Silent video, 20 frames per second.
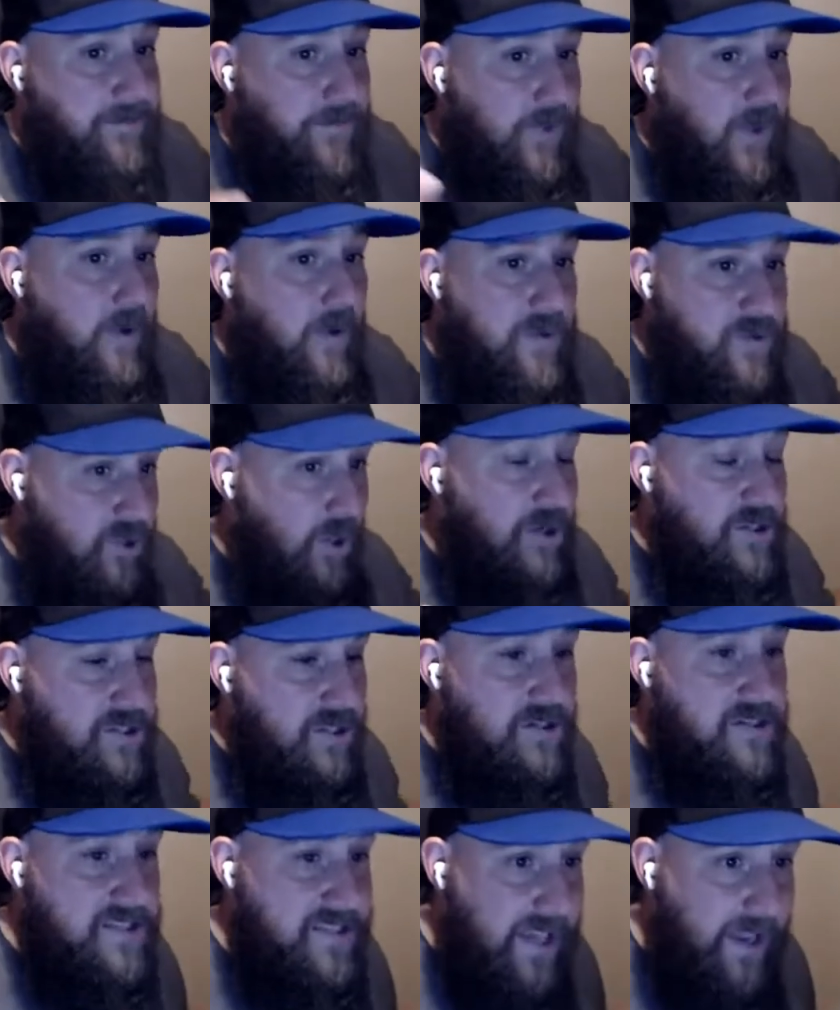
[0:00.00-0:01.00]
you know, as long as
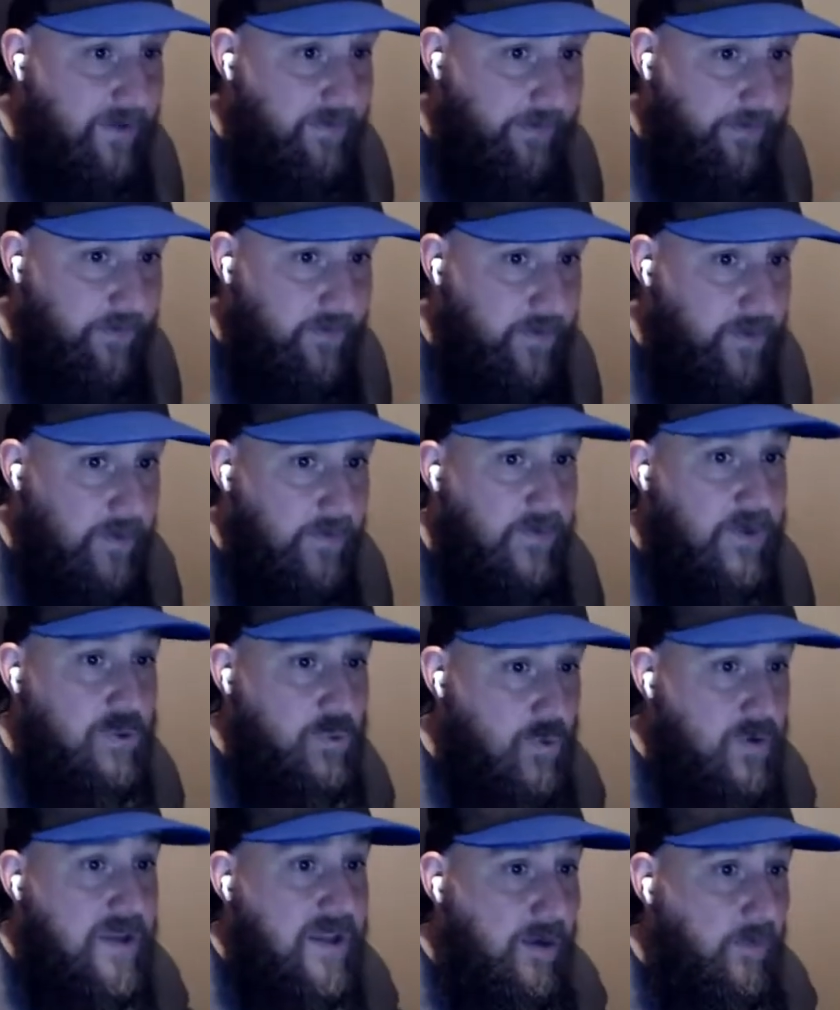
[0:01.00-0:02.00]
they're safe, that
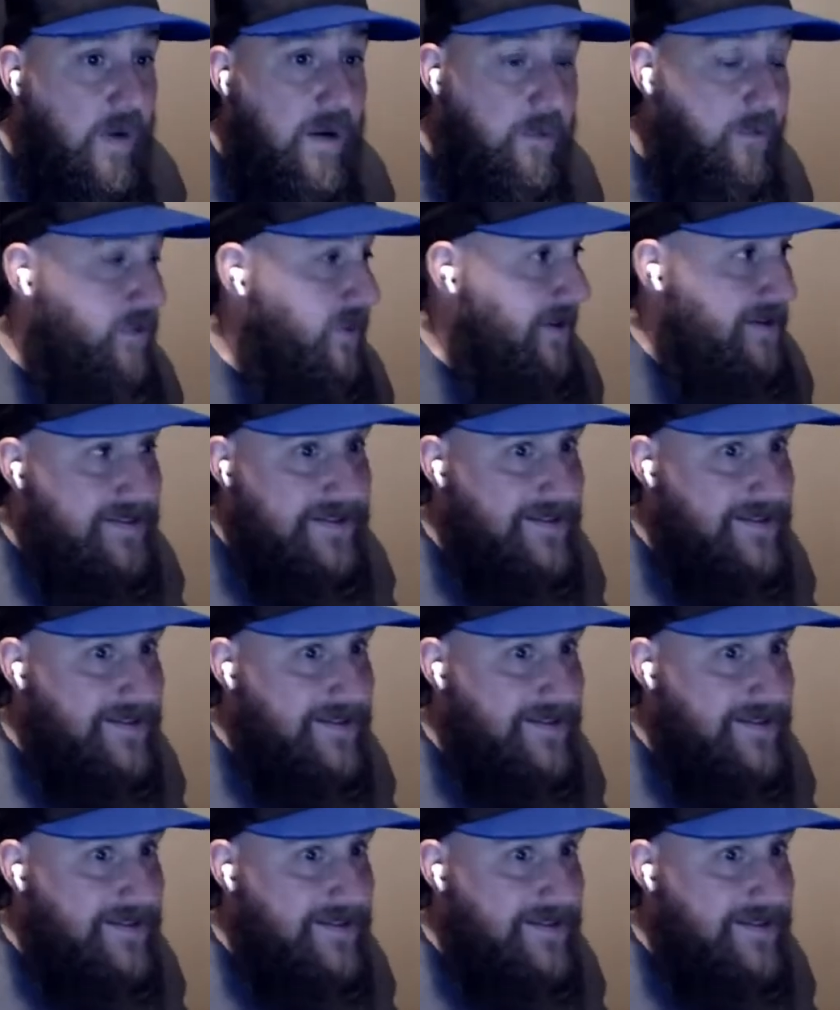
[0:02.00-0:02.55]
you can get away with things.